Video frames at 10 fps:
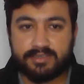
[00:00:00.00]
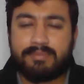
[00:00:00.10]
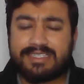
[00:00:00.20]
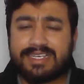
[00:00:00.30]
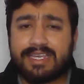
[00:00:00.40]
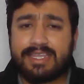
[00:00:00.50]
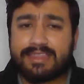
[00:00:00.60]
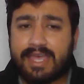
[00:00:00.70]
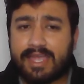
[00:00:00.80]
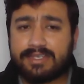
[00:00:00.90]
Basically
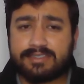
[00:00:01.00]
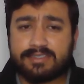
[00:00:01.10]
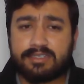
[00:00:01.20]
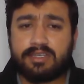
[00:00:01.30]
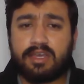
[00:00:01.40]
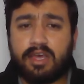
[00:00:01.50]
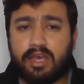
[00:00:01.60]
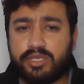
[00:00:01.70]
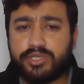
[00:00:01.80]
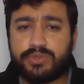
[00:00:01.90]
that
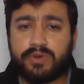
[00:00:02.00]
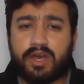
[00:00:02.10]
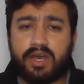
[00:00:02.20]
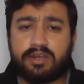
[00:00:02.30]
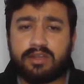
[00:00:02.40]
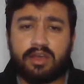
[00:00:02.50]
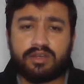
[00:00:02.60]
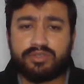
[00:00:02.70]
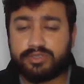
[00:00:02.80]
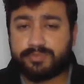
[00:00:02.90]
you are a
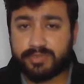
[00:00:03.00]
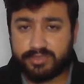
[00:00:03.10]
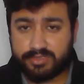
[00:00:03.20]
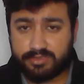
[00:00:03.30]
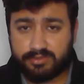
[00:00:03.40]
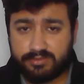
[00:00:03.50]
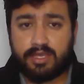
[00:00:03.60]
good person,